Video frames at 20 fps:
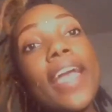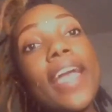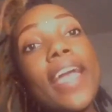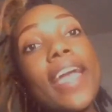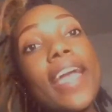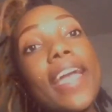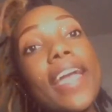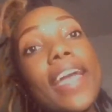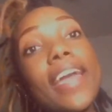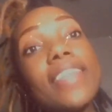
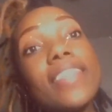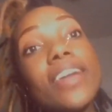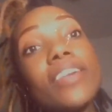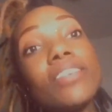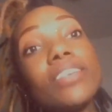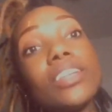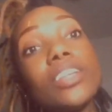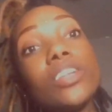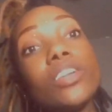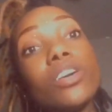and that
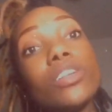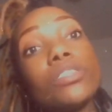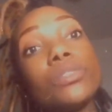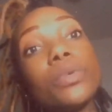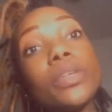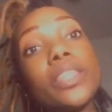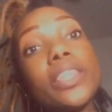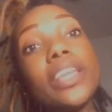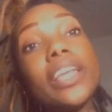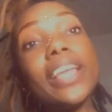really goes with
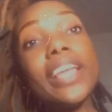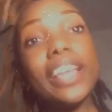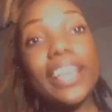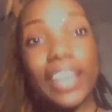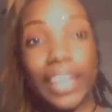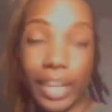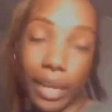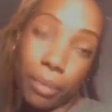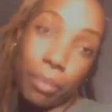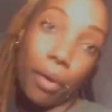
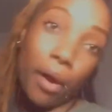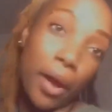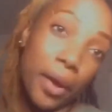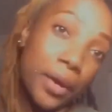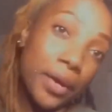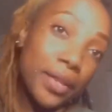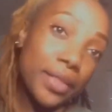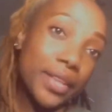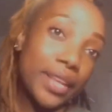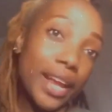any
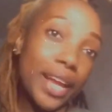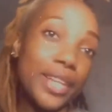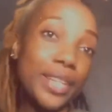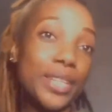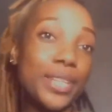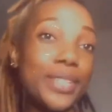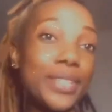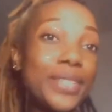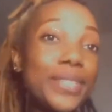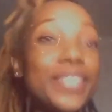product that I
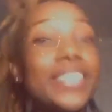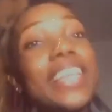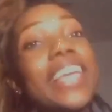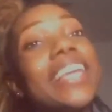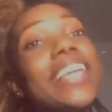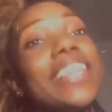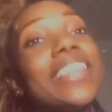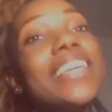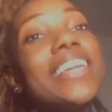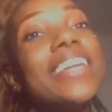use.
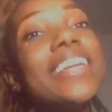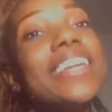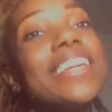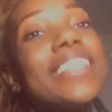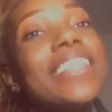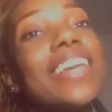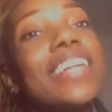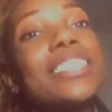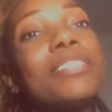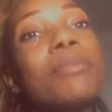Anything
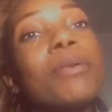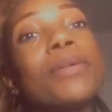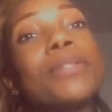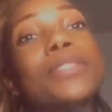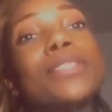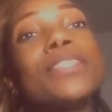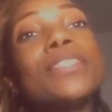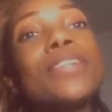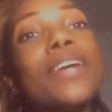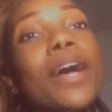that's supposed
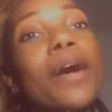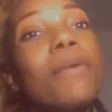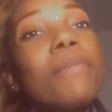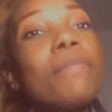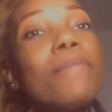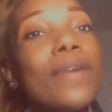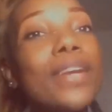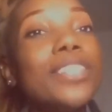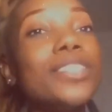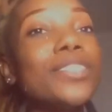to help
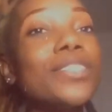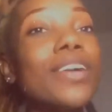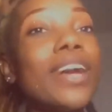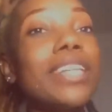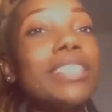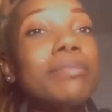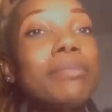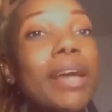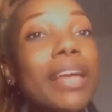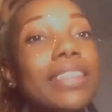moisturize
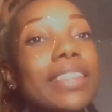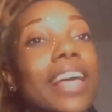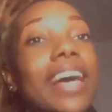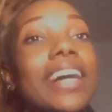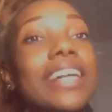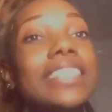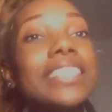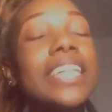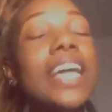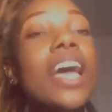my
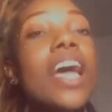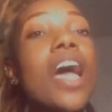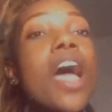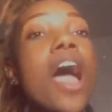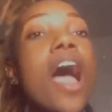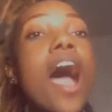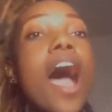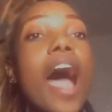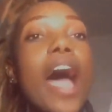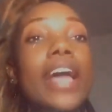locks,
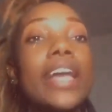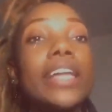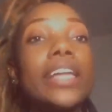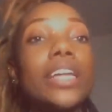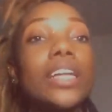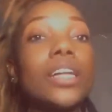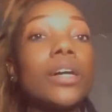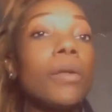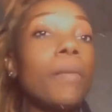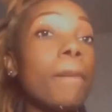I
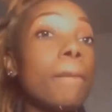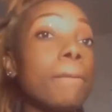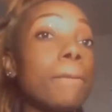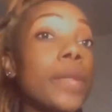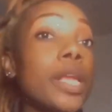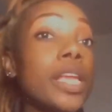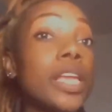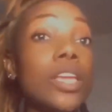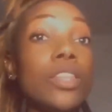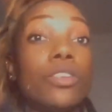
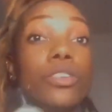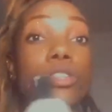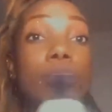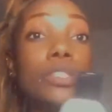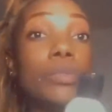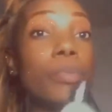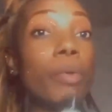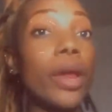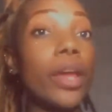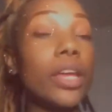either
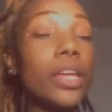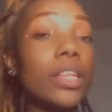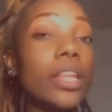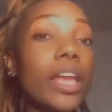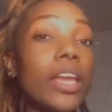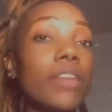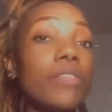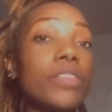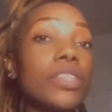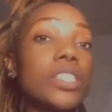spray it, like
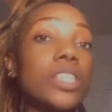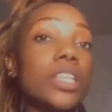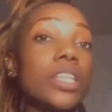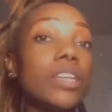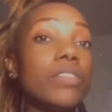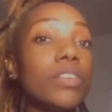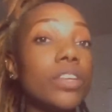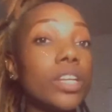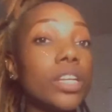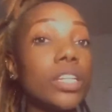if it's a
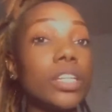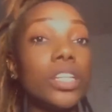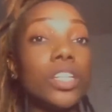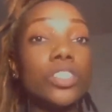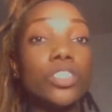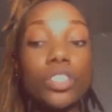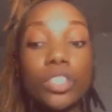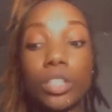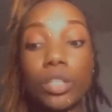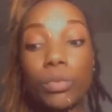leave-in
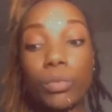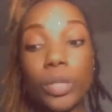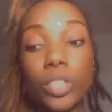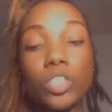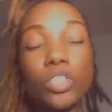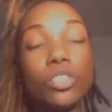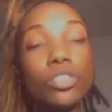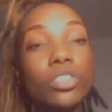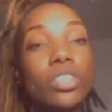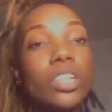conditioner, which
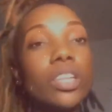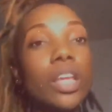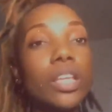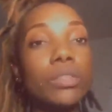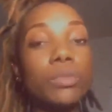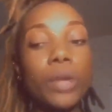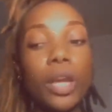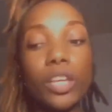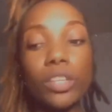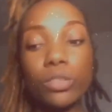usually that's what
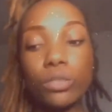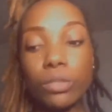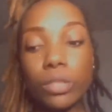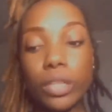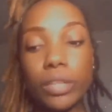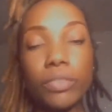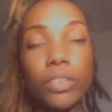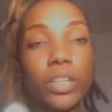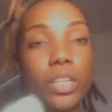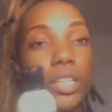I use,
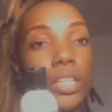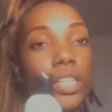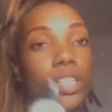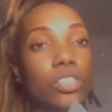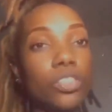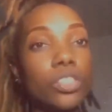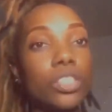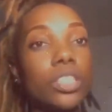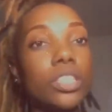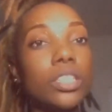leave-in
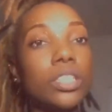conditioners,